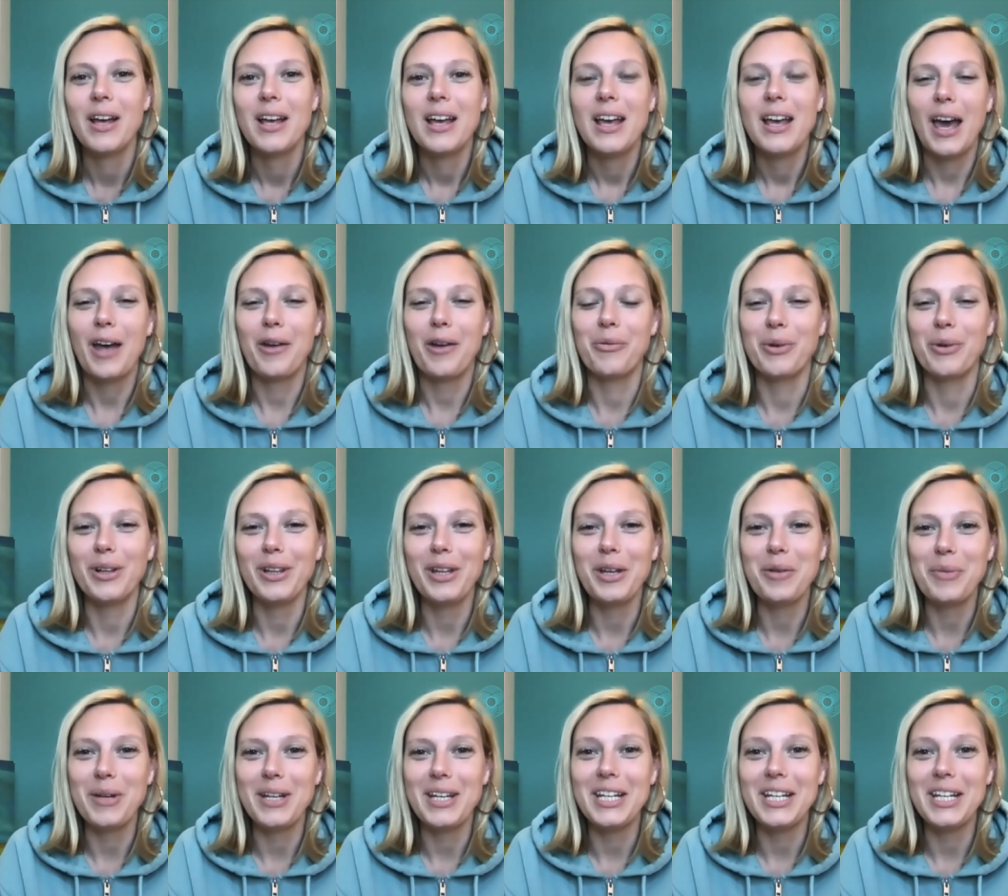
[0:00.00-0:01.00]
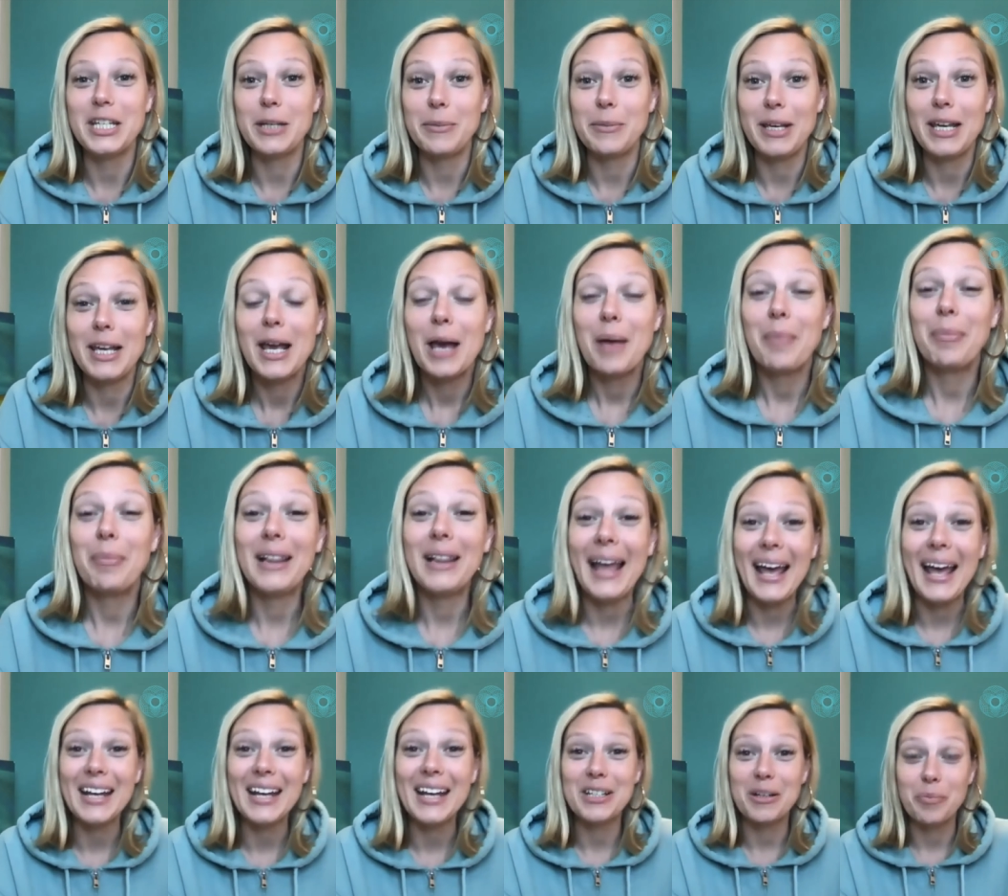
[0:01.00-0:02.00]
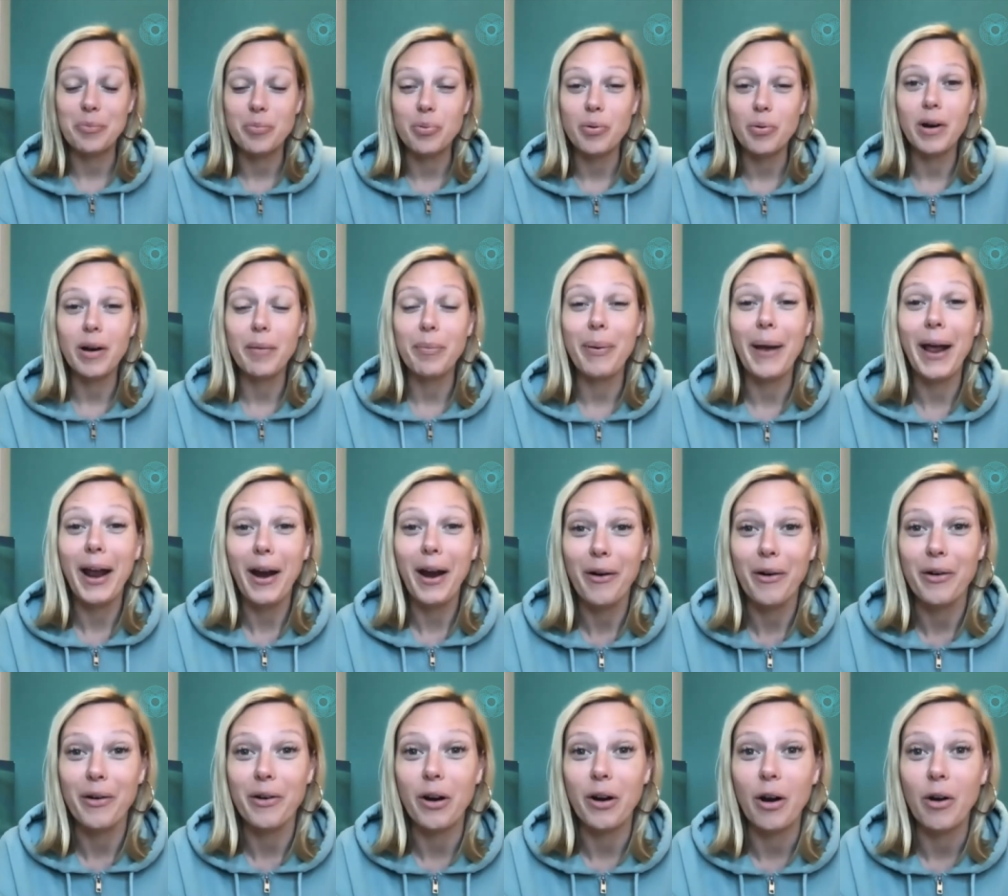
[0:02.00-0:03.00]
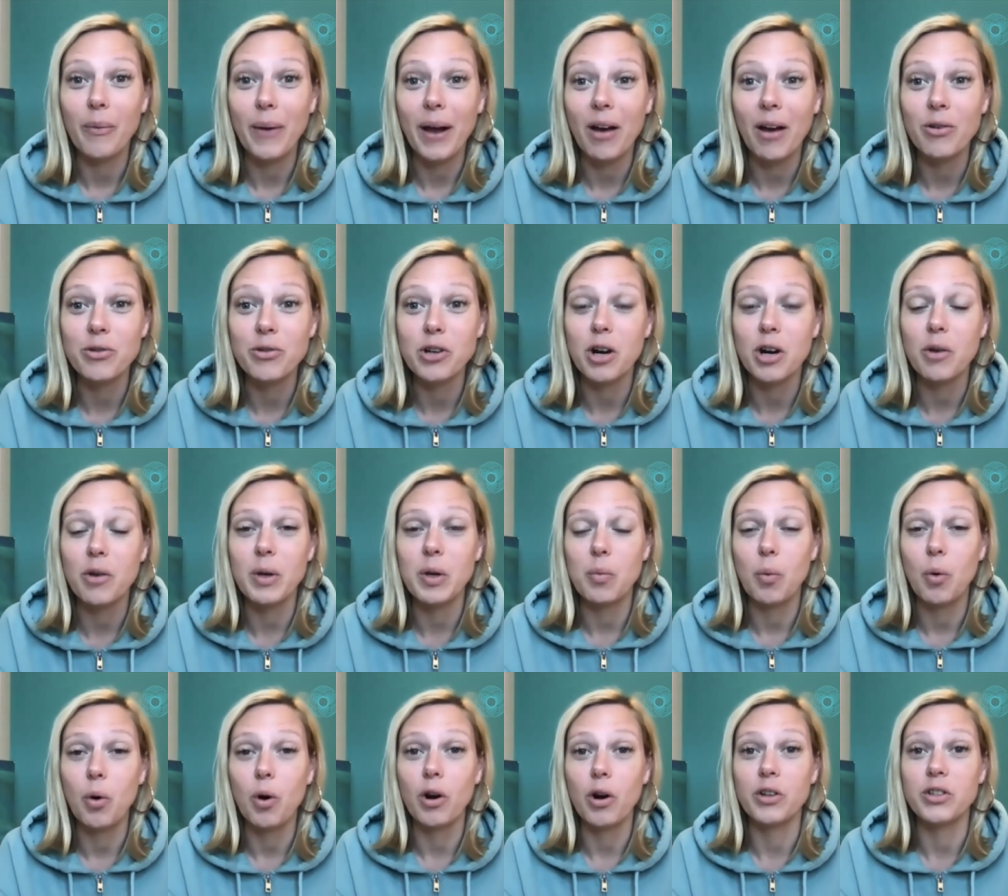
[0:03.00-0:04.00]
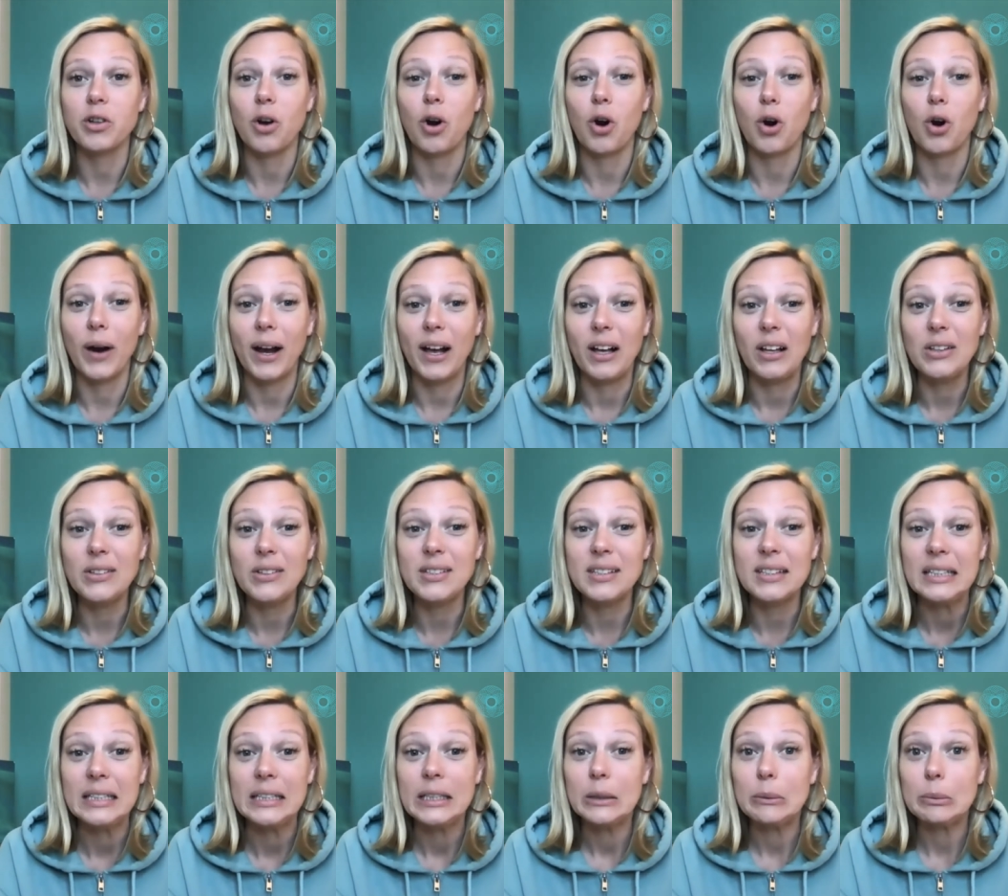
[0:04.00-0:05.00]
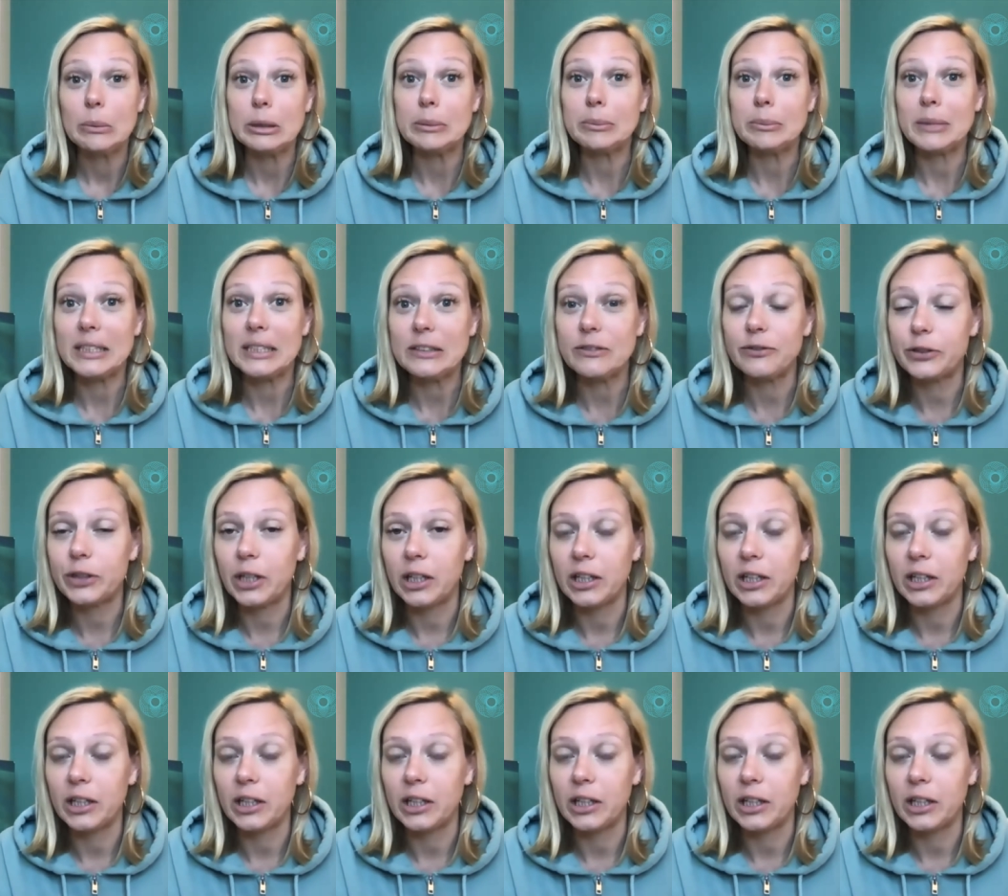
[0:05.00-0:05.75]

And really, we need to be planned and prepared around our rewards, or else we might fall